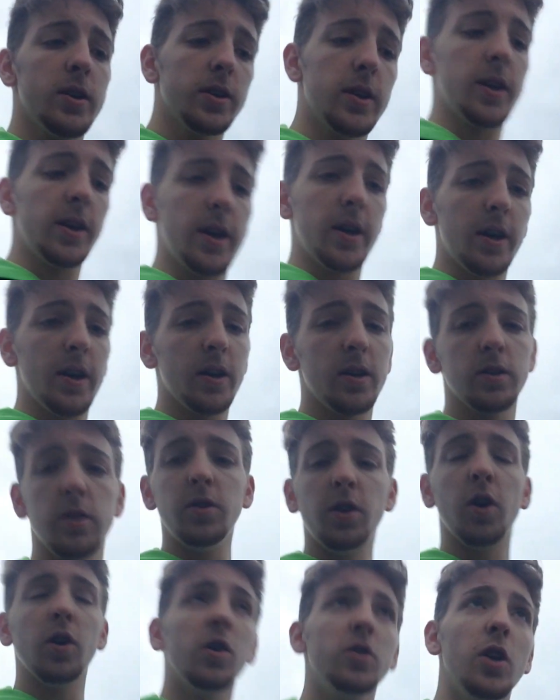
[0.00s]
Yeah,
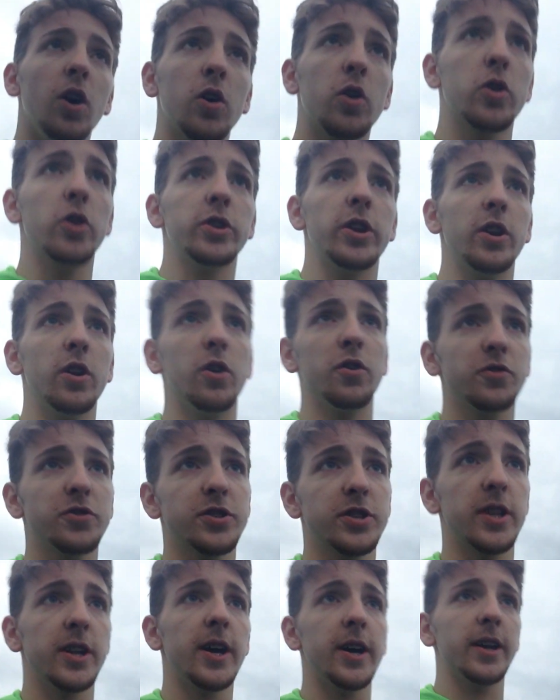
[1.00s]
not good enough
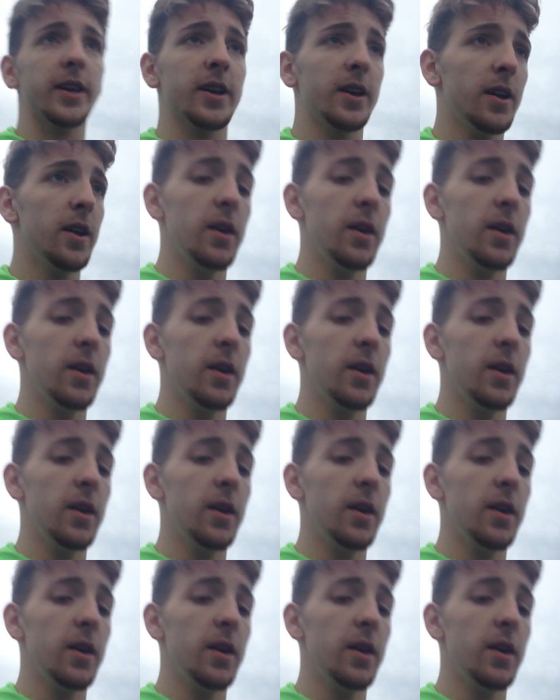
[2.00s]
today.